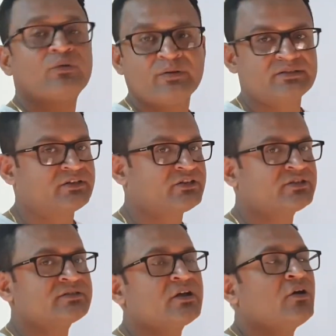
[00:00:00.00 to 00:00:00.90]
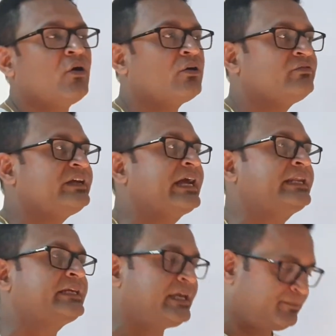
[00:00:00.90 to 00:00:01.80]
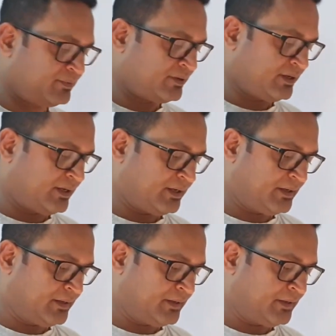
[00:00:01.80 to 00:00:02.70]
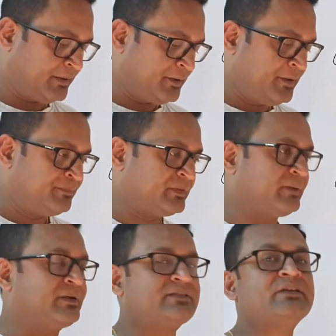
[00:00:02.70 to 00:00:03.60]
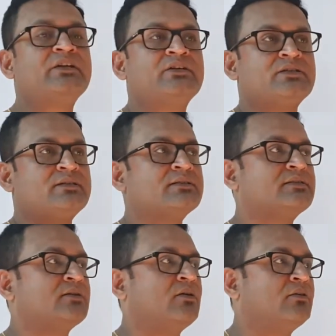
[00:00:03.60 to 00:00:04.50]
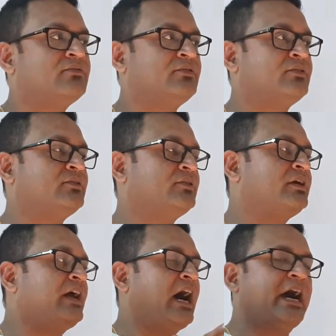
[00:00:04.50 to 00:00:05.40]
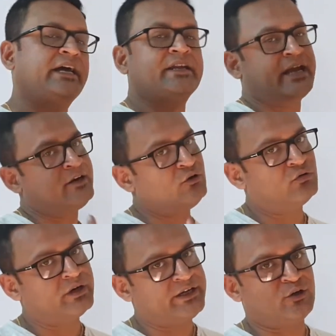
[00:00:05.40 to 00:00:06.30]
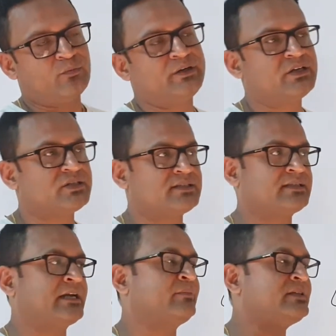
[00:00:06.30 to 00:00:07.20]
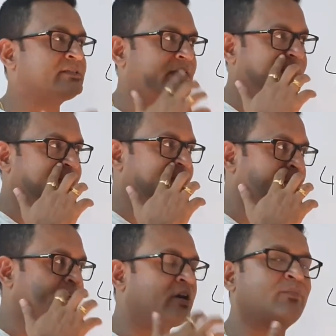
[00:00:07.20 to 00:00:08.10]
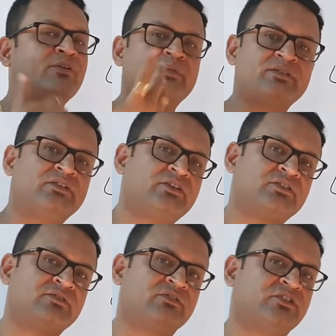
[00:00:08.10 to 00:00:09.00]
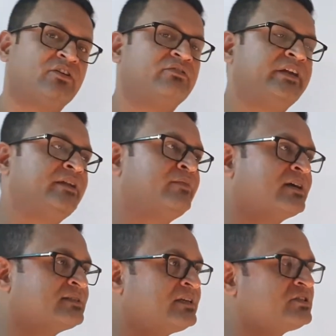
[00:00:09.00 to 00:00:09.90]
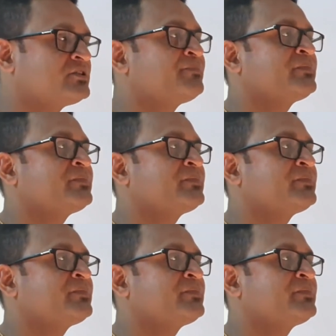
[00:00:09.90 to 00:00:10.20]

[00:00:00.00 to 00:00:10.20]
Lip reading: presentations, or we can keep the presentations of higher and lower denominations. That means that there can be a couple of presentations which are of 10 marks each,